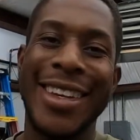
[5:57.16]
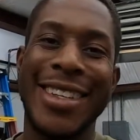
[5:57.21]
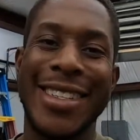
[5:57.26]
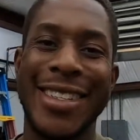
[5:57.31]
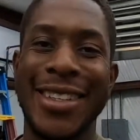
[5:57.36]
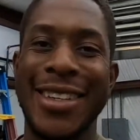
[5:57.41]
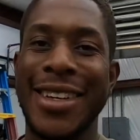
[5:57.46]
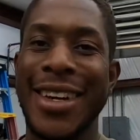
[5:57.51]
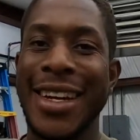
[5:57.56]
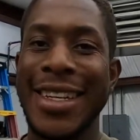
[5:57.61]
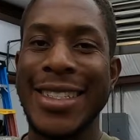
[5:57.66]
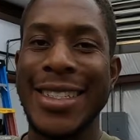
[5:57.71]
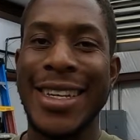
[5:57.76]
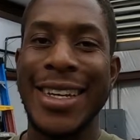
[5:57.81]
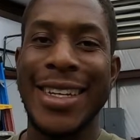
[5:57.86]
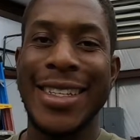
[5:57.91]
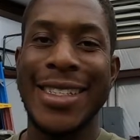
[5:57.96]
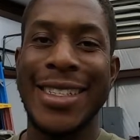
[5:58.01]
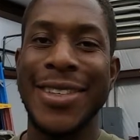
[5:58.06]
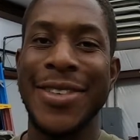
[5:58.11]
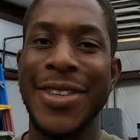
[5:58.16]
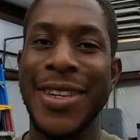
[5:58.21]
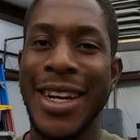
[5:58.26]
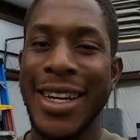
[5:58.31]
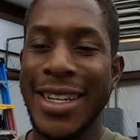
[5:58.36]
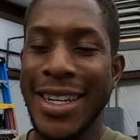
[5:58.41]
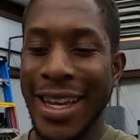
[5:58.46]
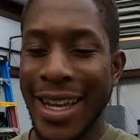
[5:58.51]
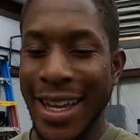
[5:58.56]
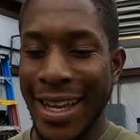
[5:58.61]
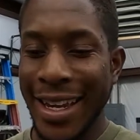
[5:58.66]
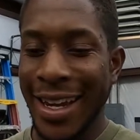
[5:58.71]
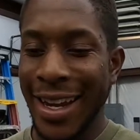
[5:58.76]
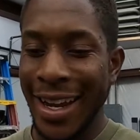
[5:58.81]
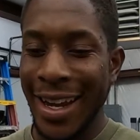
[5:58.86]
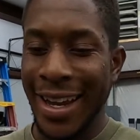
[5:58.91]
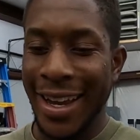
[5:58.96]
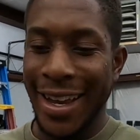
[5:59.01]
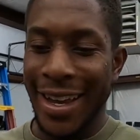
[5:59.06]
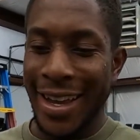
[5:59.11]
so you guys can't see what I did,
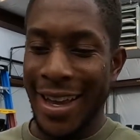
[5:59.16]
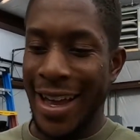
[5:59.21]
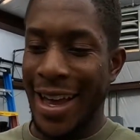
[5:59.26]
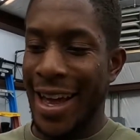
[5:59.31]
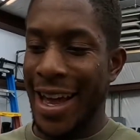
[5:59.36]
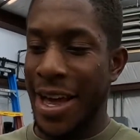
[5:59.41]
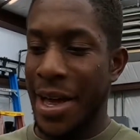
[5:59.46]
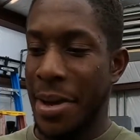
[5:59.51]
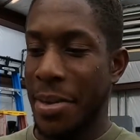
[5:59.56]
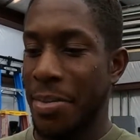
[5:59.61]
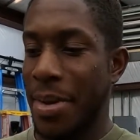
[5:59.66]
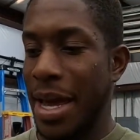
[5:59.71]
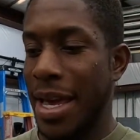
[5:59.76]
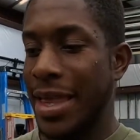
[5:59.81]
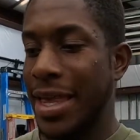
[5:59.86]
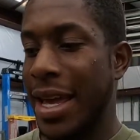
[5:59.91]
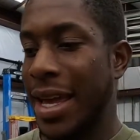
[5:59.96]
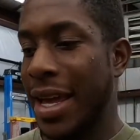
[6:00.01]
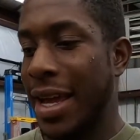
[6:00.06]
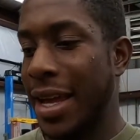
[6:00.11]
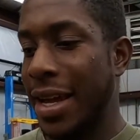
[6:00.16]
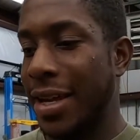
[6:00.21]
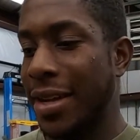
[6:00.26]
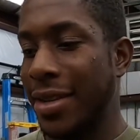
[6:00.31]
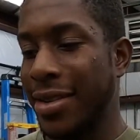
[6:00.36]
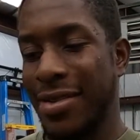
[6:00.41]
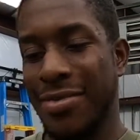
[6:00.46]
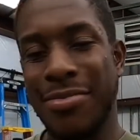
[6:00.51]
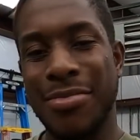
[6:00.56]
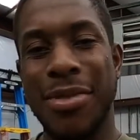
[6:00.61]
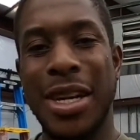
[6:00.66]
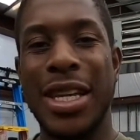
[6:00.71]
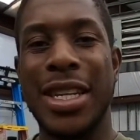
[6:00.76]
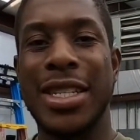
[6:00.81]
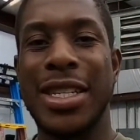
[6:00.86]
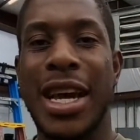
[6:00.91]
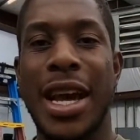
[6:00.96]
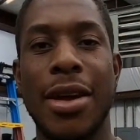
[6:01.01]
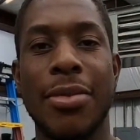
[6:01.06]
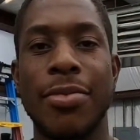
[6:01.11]
and then by the
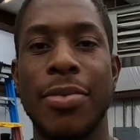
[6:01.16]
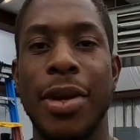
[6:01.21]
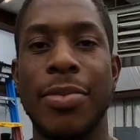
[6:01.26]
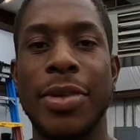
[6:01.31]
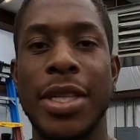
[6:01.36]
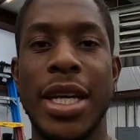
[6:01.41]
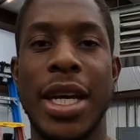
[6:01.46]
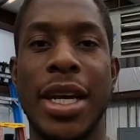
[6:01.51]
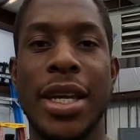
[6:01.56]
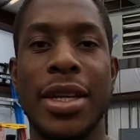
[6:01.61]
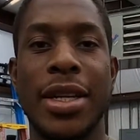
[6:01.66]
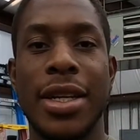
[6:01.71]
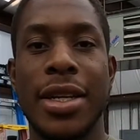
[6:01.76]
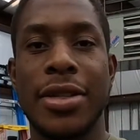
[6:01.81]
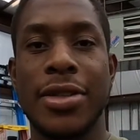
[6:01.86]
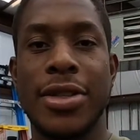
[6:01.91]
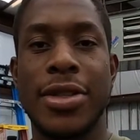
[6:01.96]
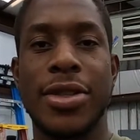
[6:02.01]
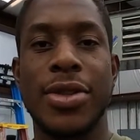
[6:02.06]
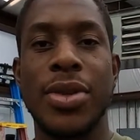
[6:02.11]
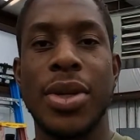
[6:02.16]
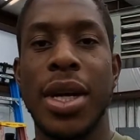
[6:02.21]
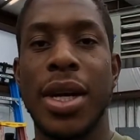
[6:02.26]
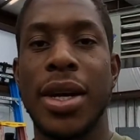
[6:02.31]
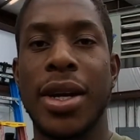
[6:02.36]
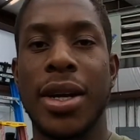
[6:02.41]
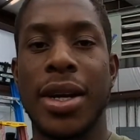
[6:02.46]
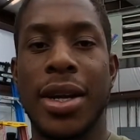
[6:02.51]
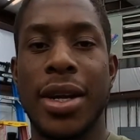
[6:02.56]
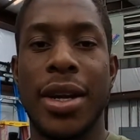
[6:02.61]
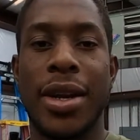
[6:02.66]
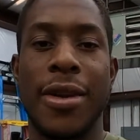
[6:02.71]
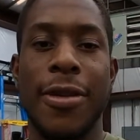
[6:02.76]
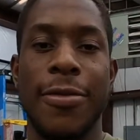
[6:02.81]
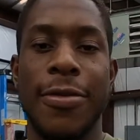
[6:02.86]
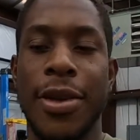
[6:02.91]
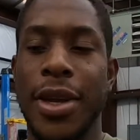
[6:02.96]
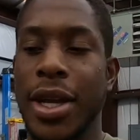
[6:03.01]
time I'm done, it's too dark and I don't